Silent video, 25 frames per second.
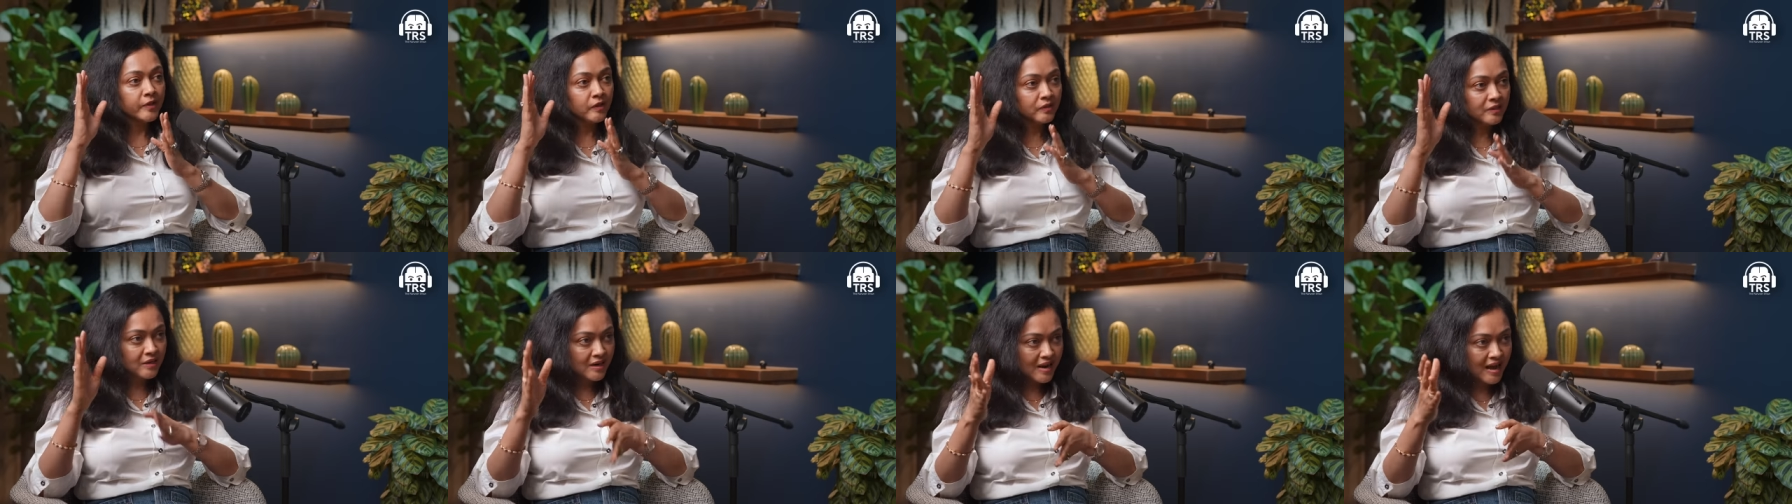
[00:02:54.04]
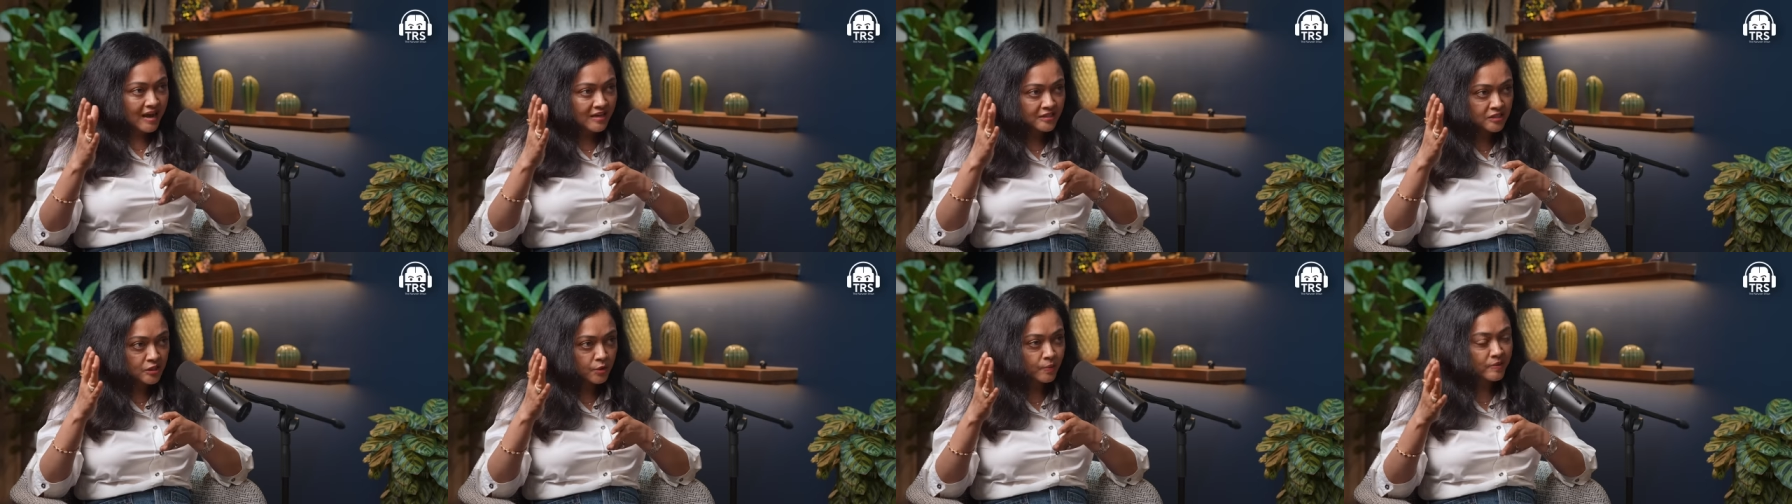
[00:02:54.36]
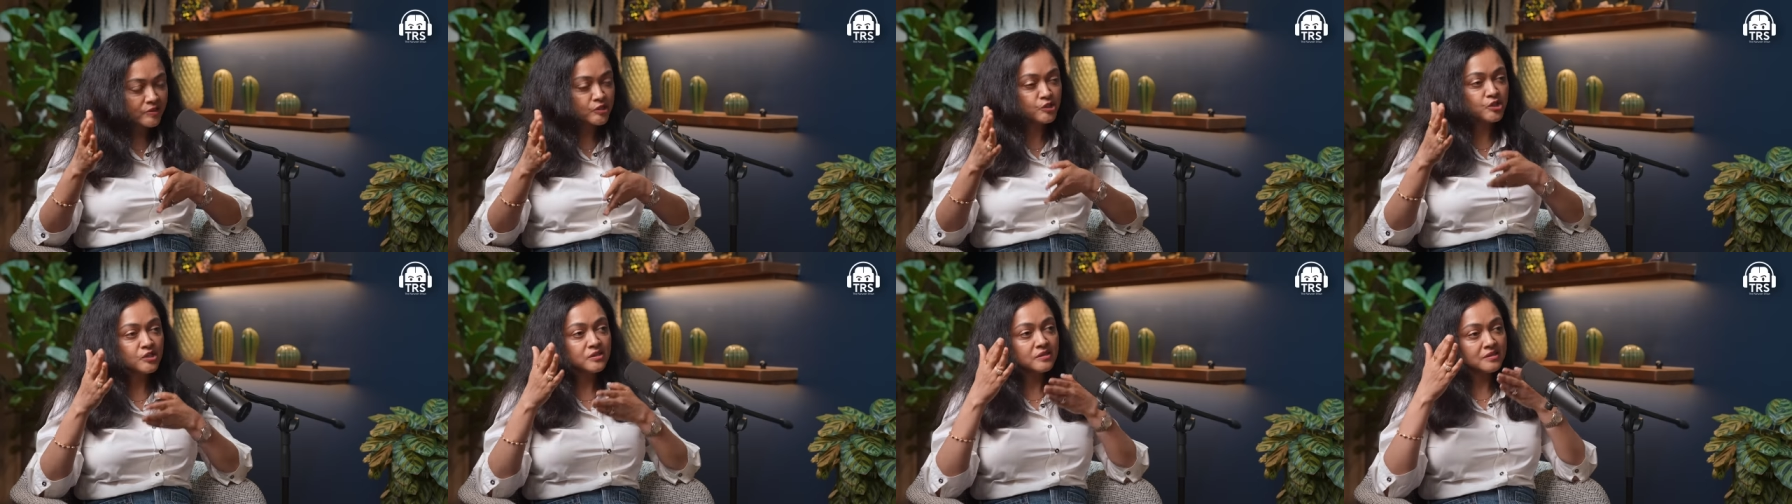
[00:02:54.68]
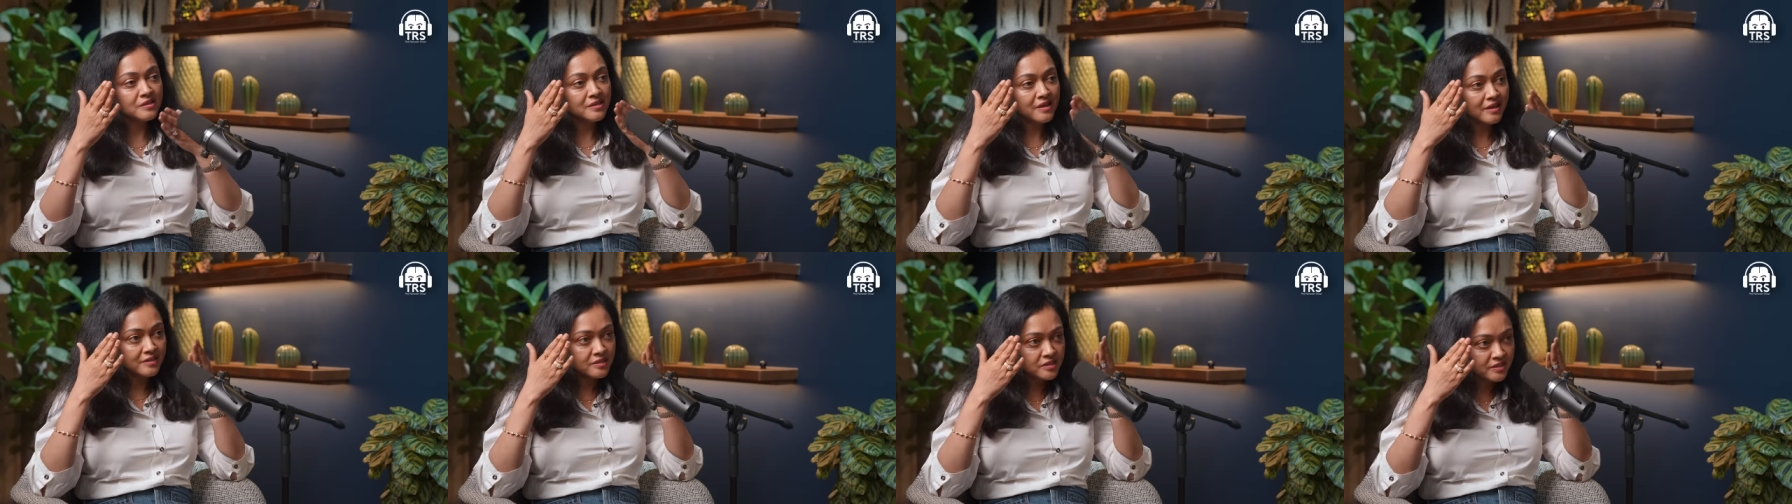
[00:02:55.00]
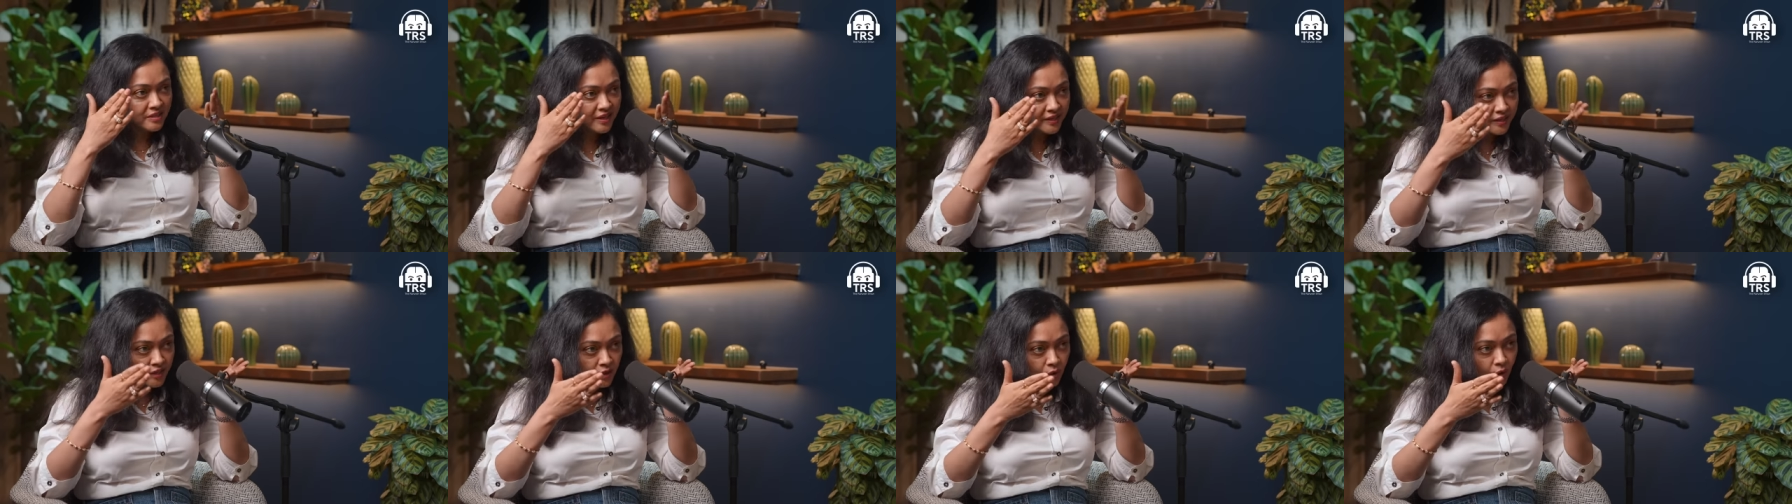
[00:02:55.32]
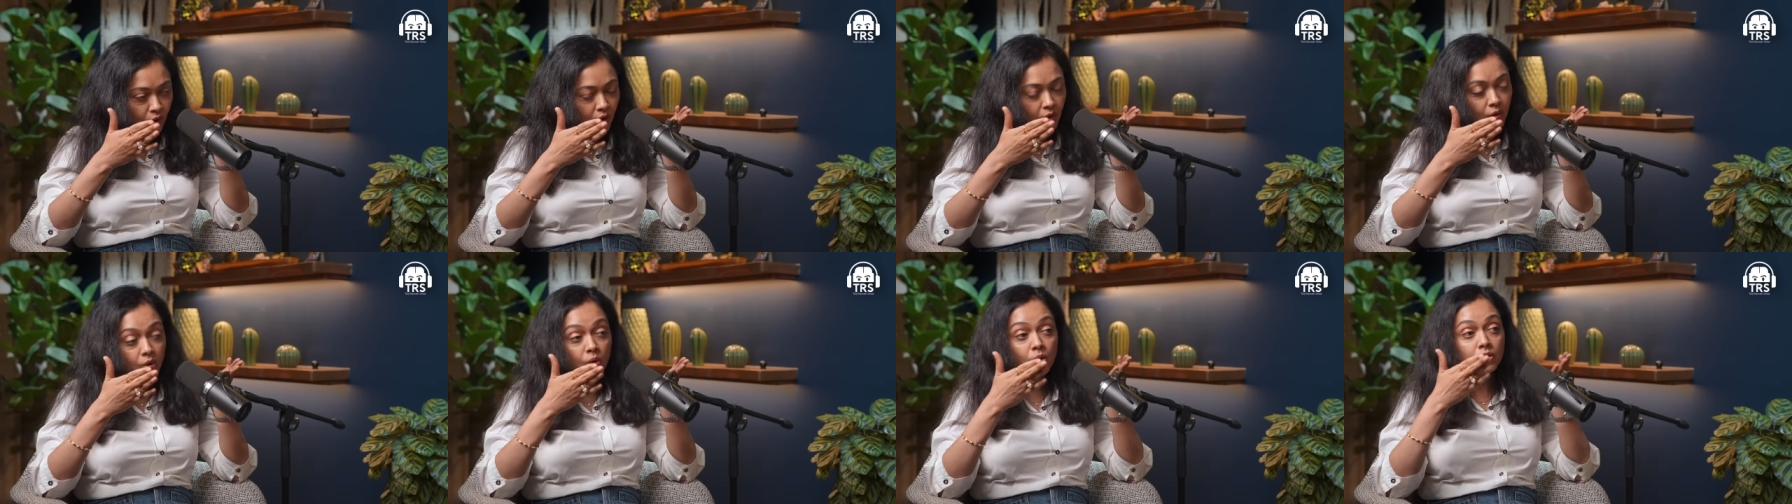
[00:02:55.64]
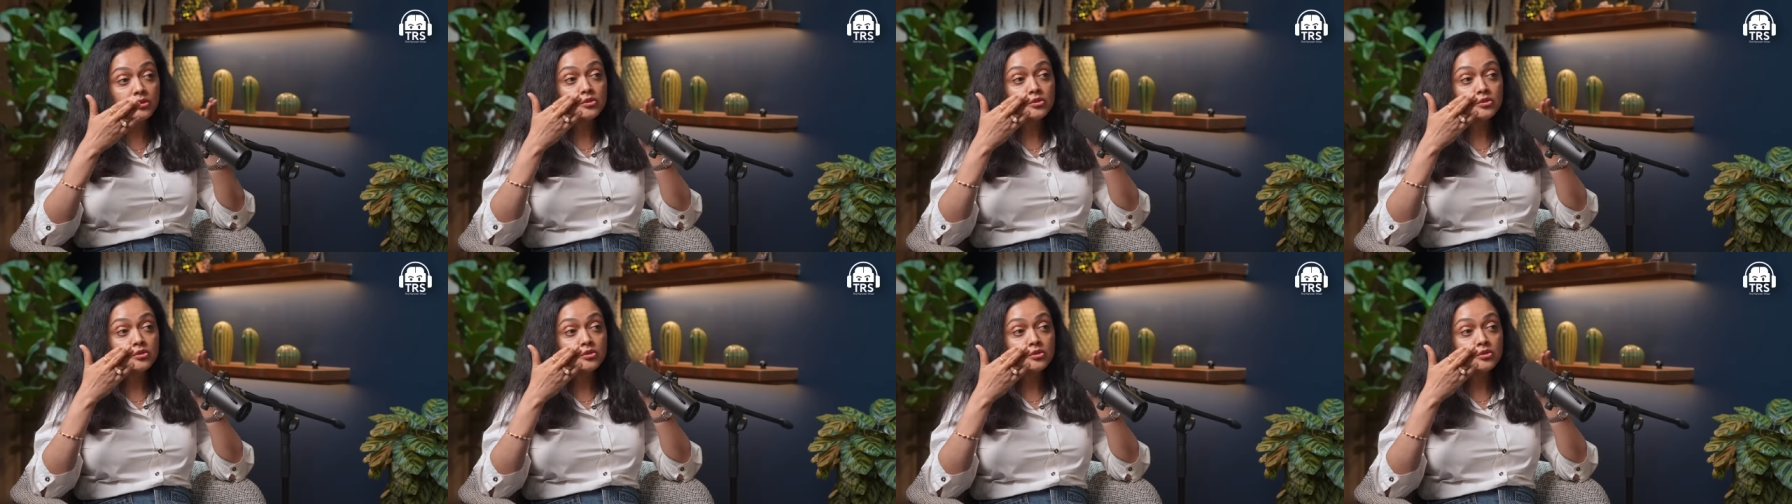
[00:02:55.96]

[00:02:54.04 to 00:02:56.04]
Now, the last question, does retinol